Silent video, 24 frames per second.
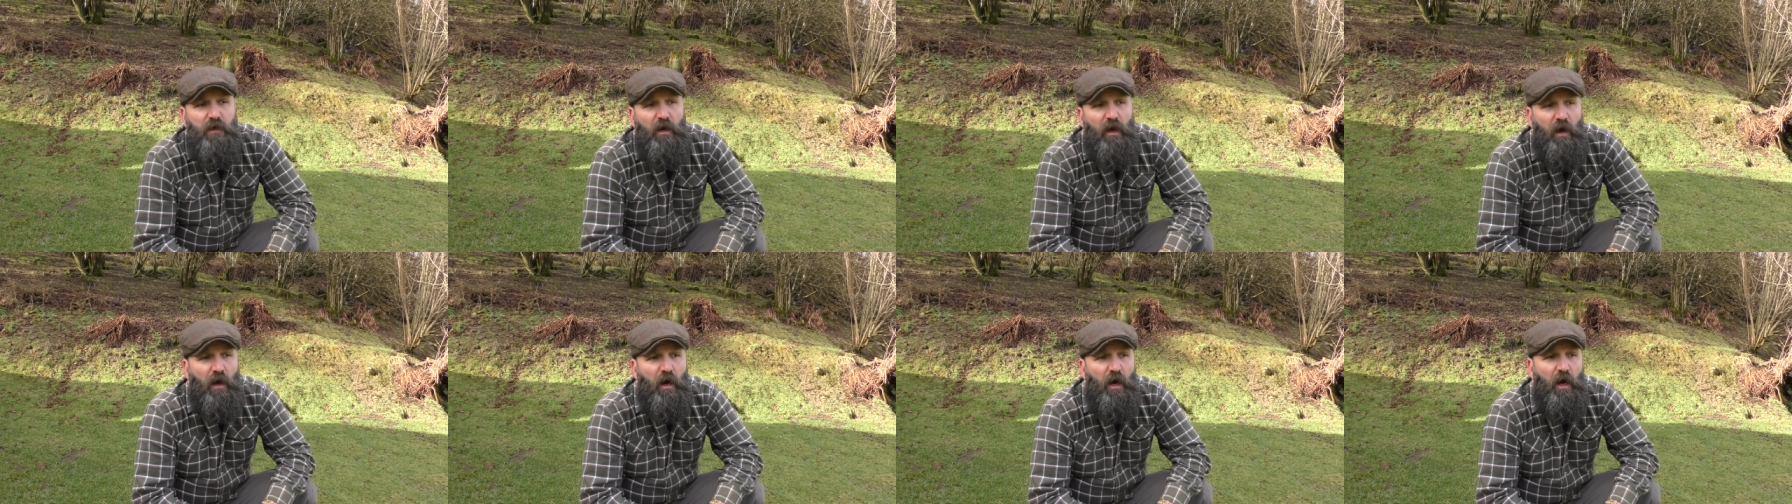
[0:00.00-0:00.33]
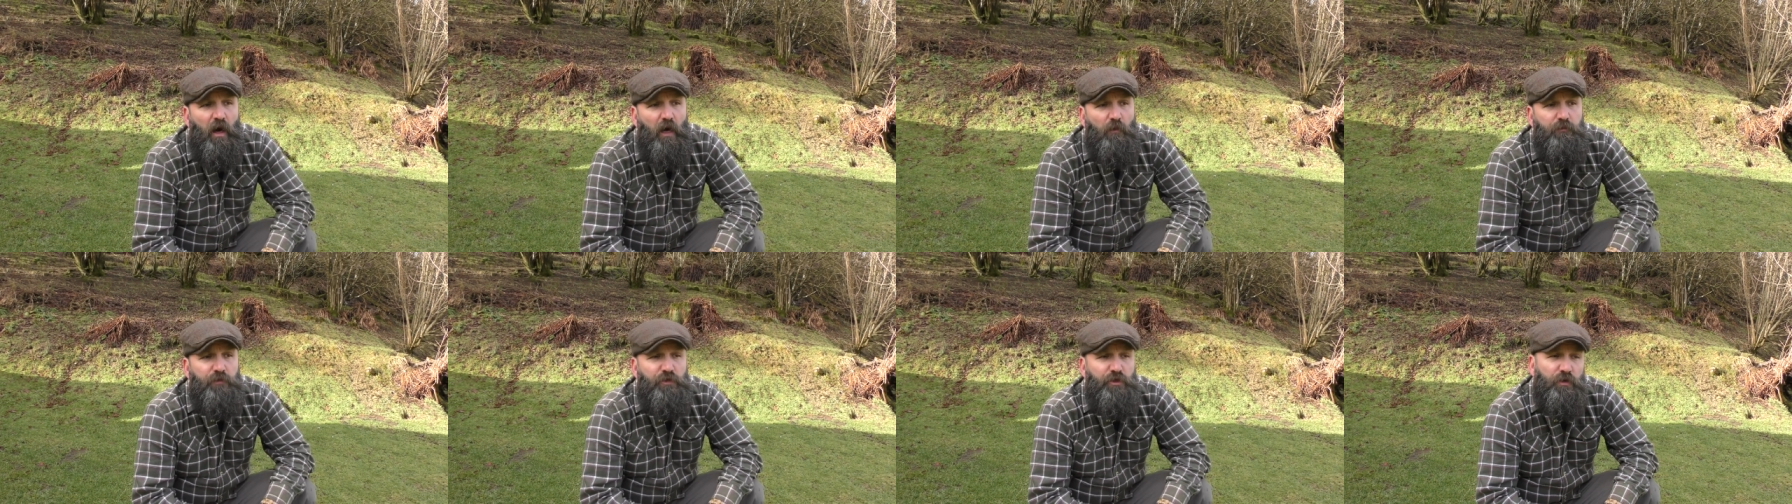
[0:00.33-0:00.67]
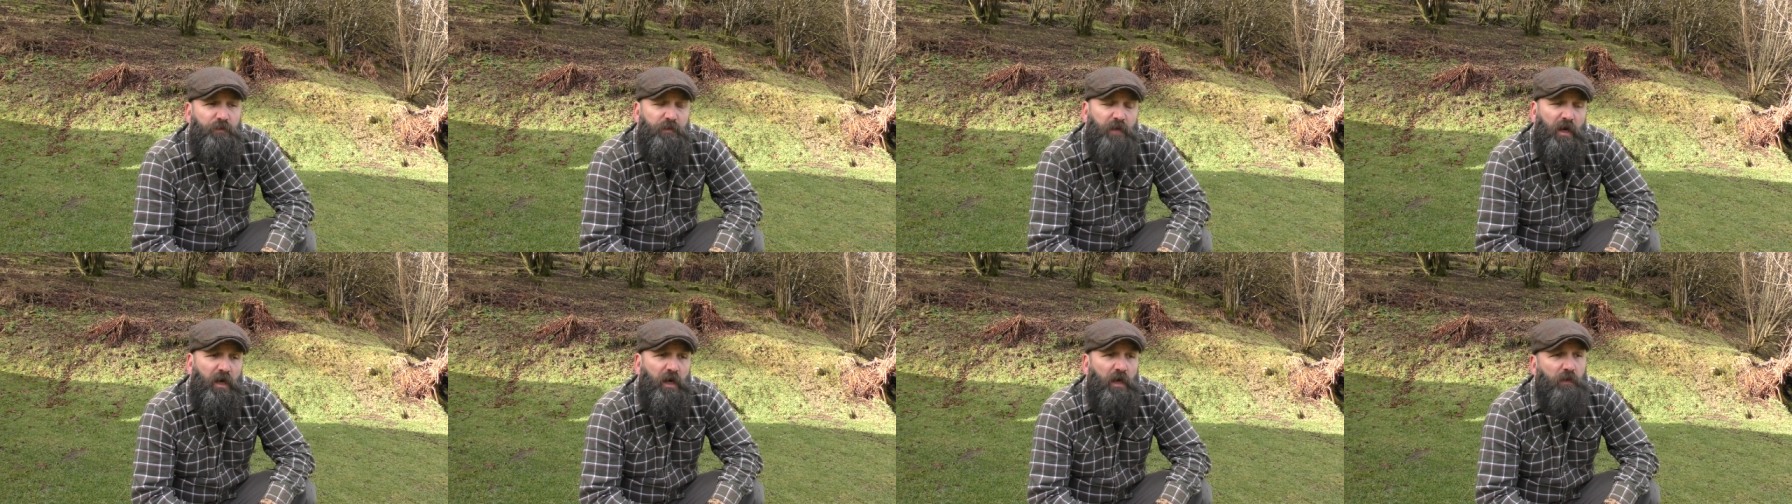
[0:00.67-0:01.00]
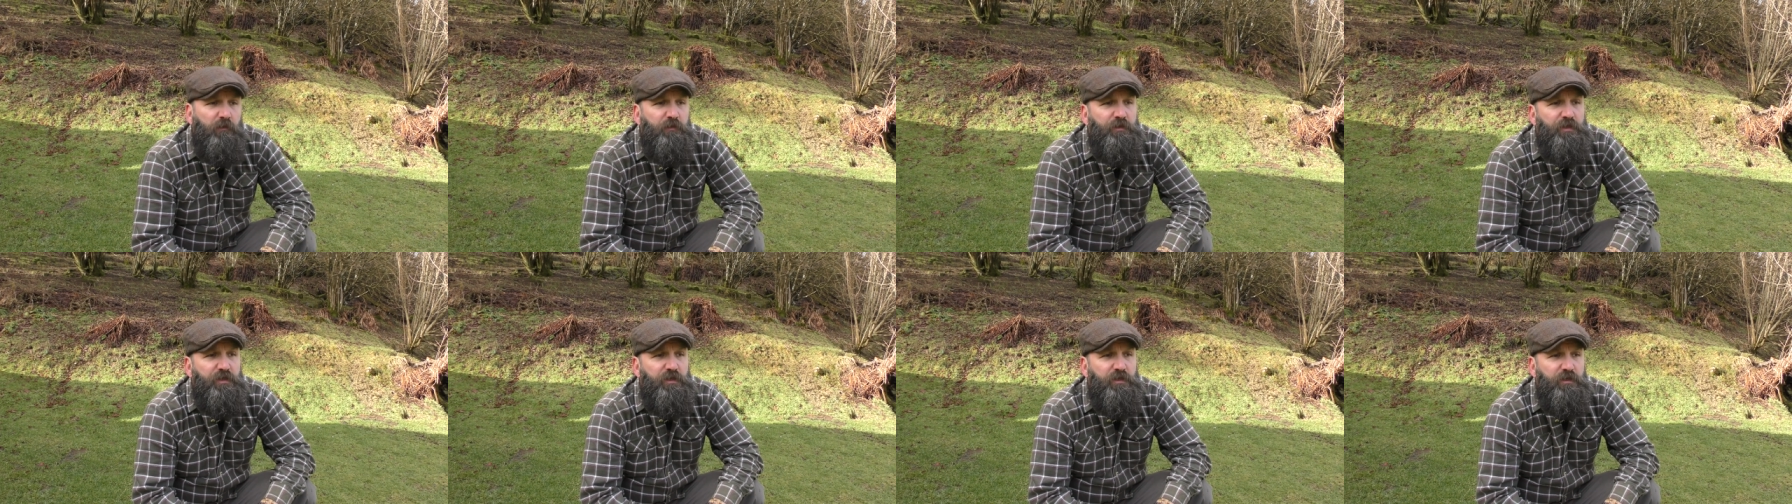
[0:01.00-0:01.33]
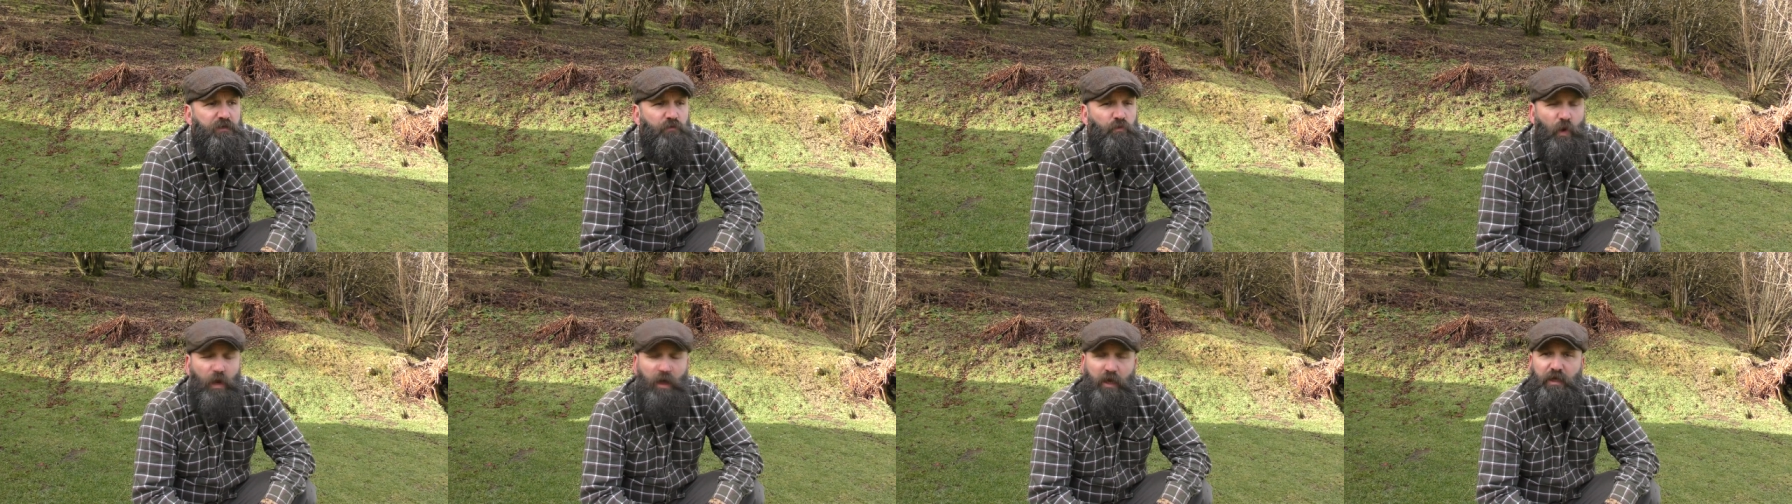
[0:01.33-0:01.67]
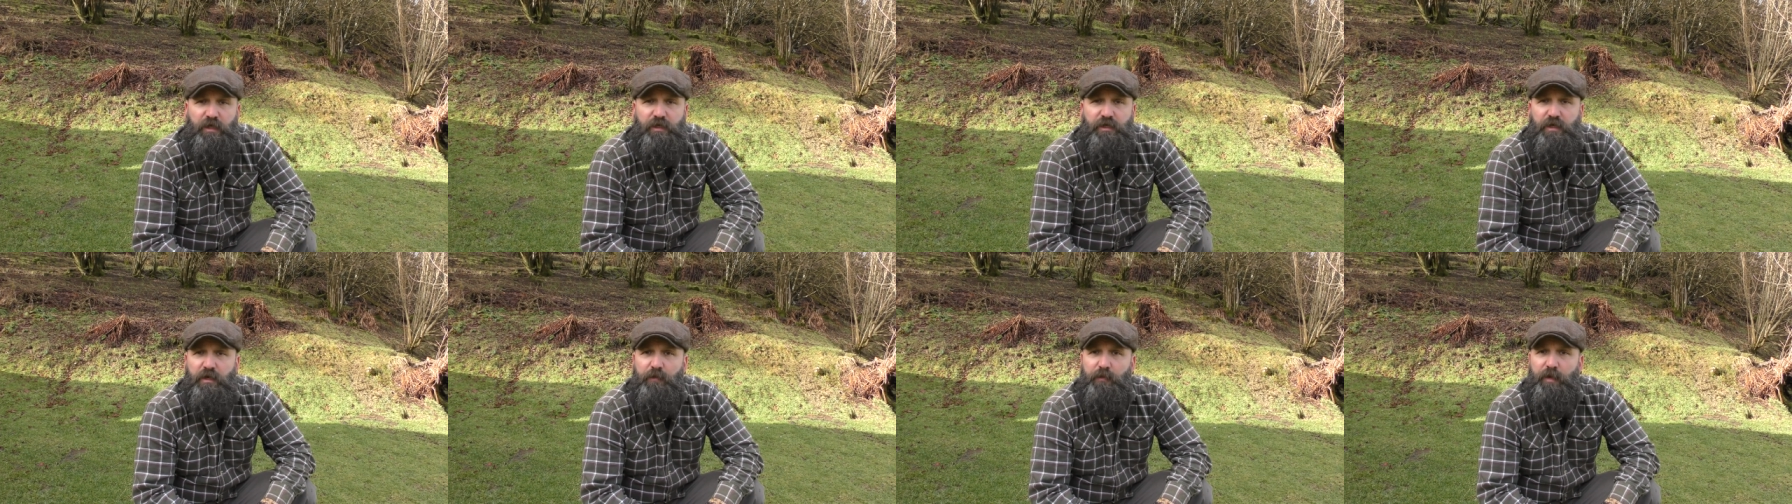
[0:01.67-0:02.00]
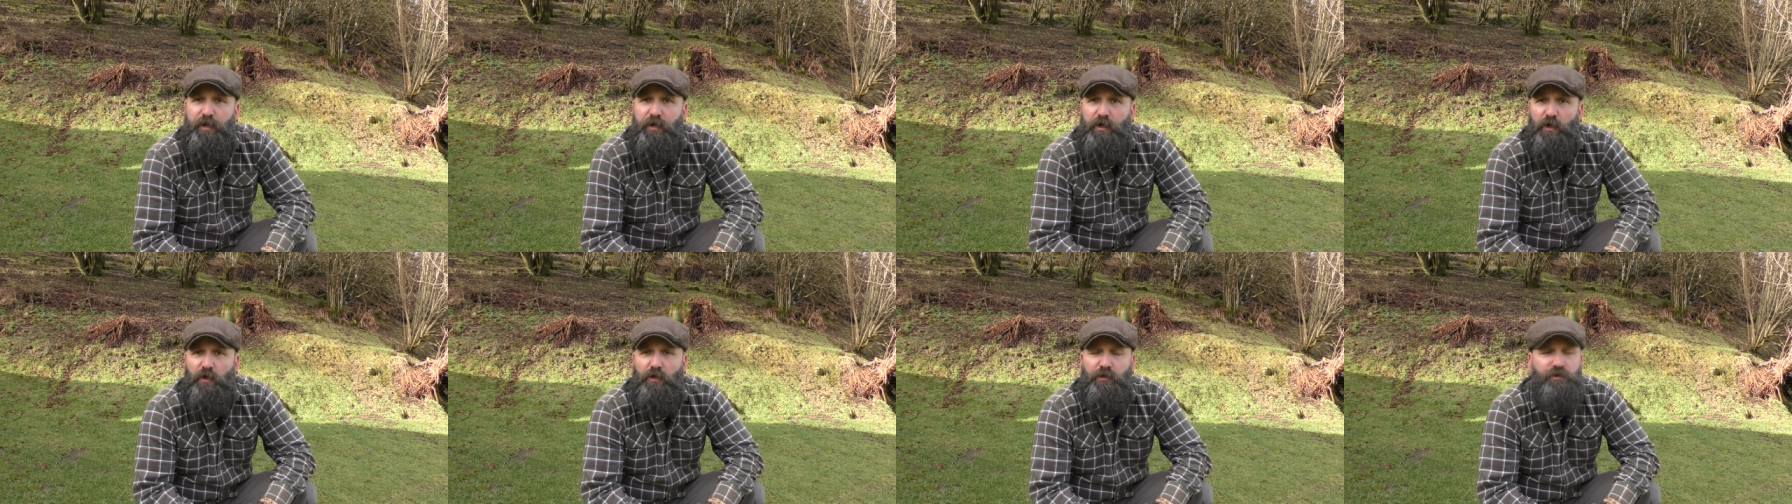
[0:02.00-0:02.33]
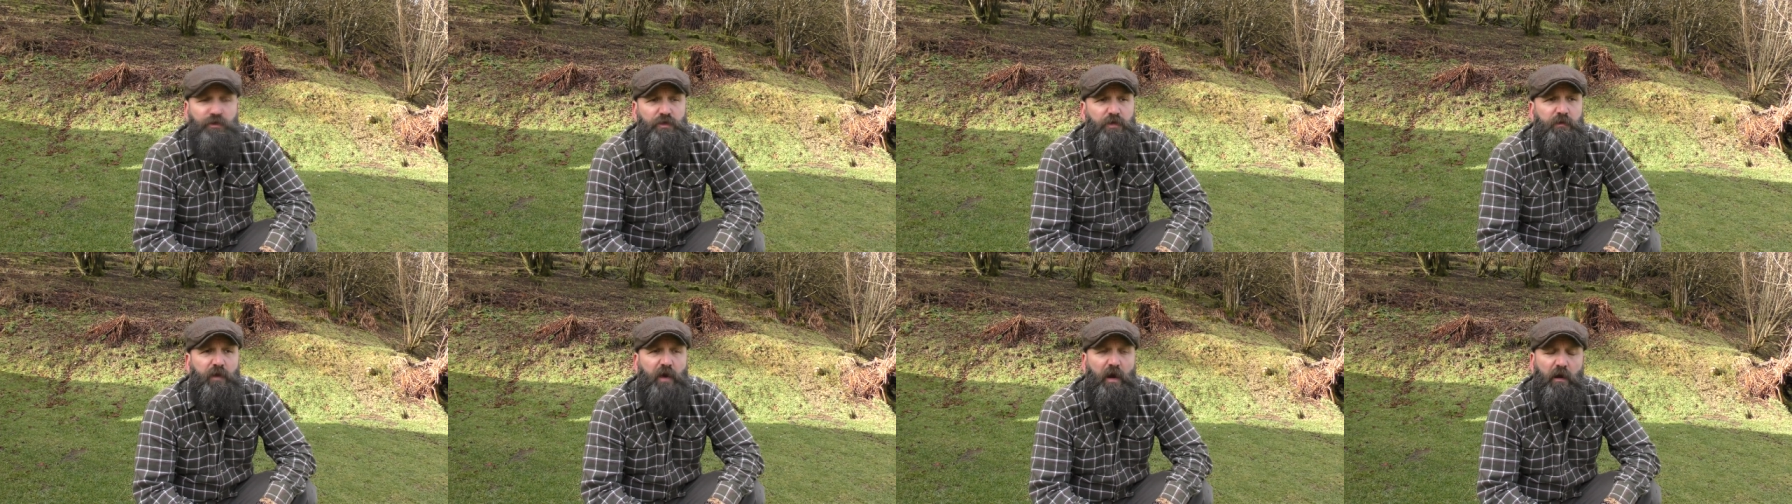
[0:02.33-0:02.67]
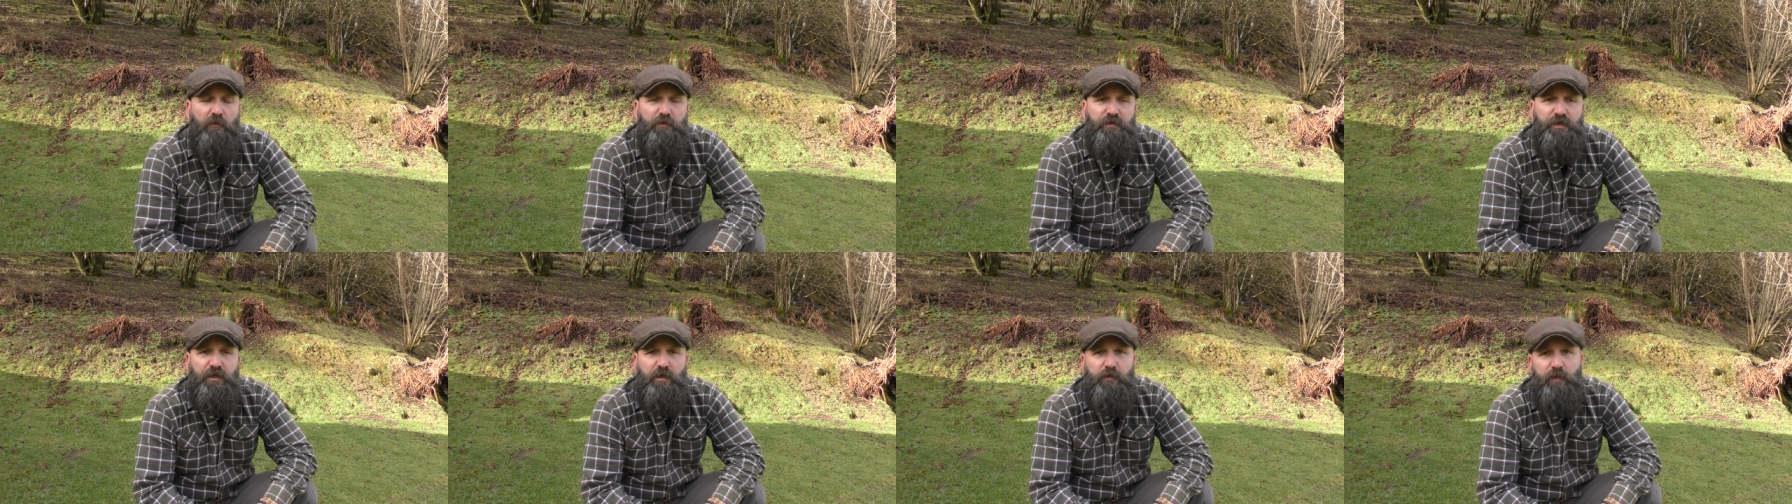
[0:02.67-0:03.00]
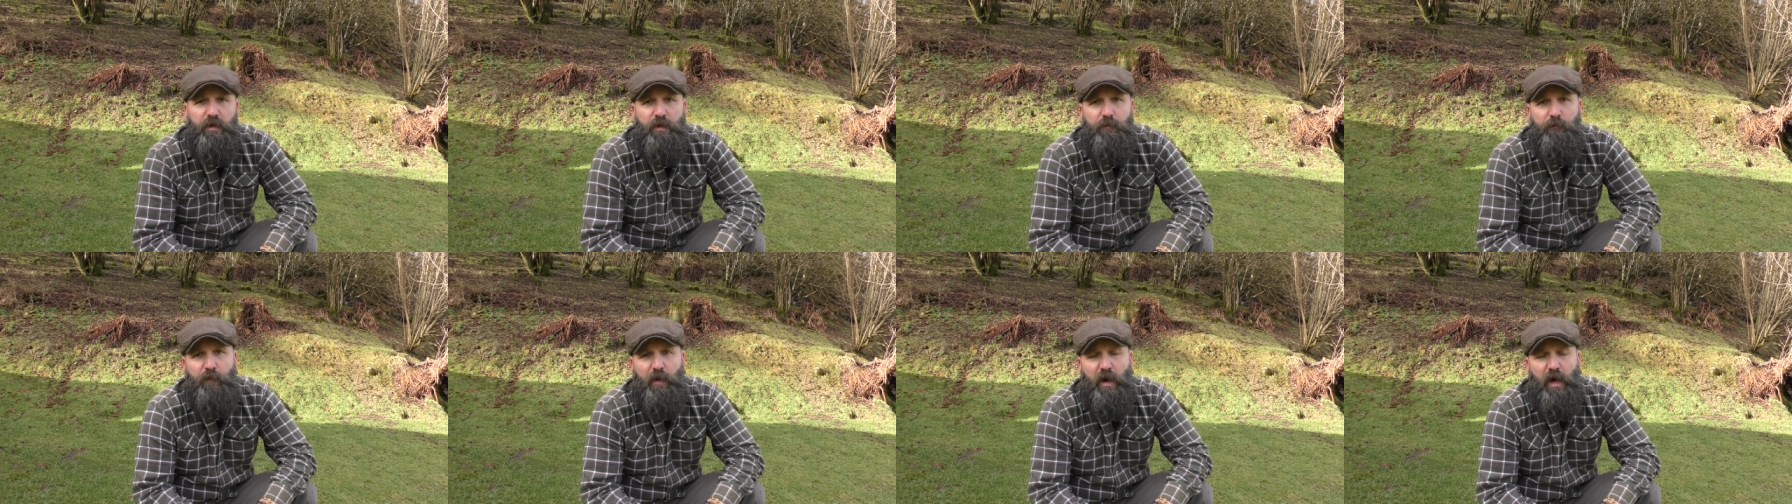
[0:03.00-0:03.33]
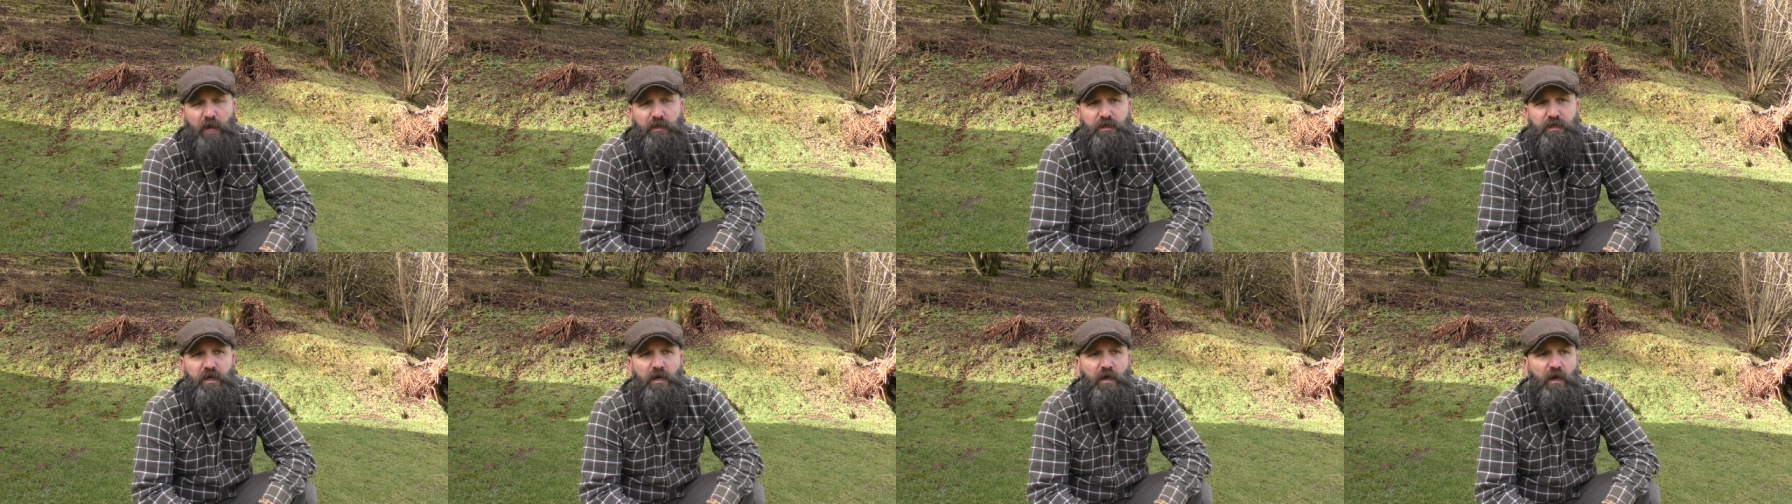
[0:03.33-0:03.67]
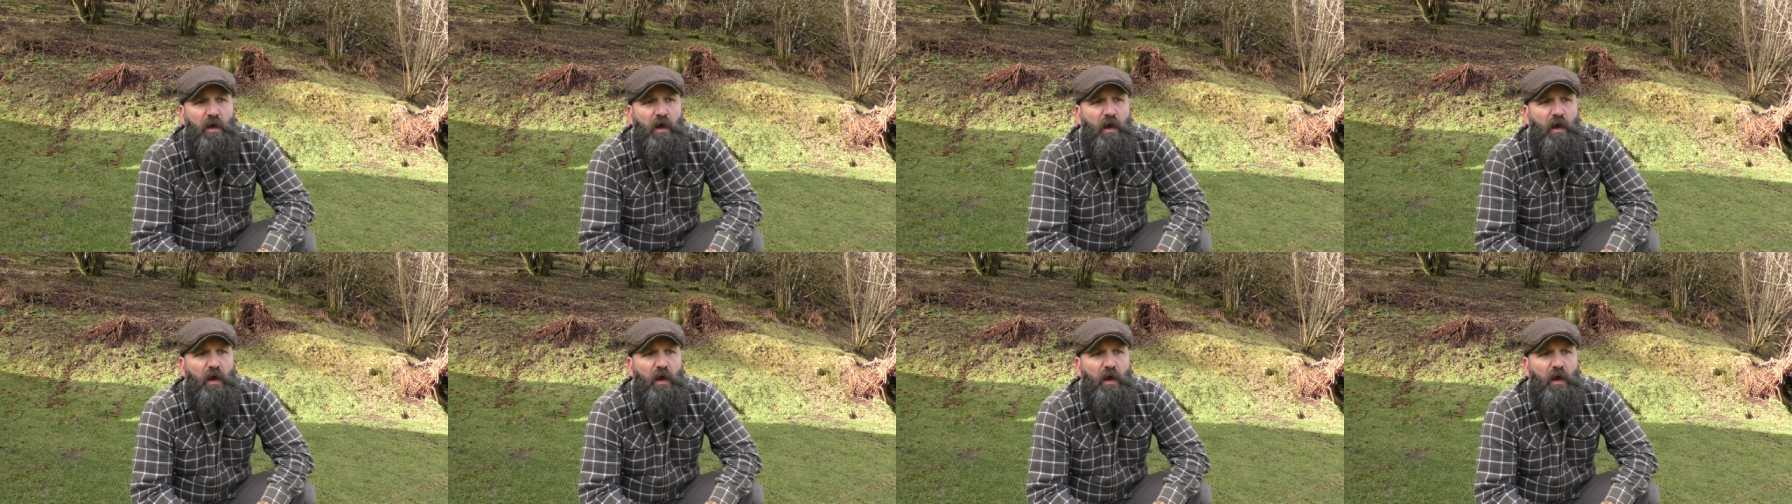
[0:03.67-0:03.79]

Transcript: Um, sometimes wellies can be good, sometimes they can be bad.